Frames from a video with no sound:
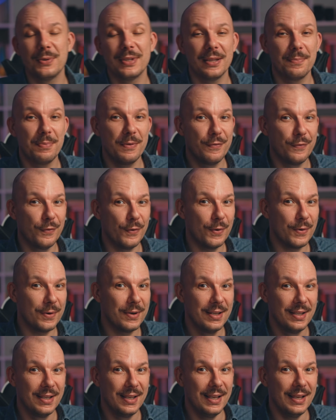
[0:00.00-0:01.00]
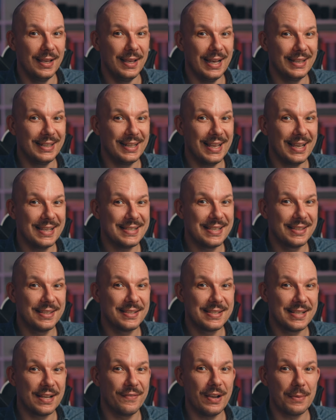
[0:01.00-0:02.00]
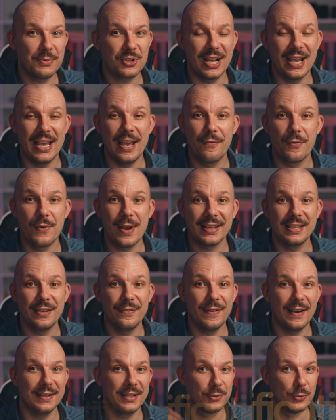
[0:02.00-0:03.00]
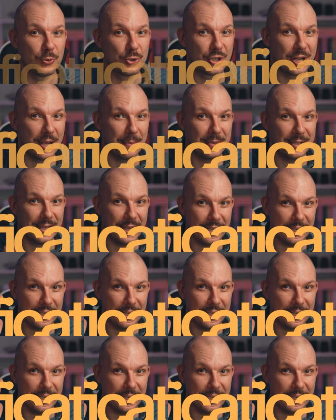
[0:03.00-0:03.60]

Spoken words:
that before analyzing this Navamsha I have rectified it to Gemini.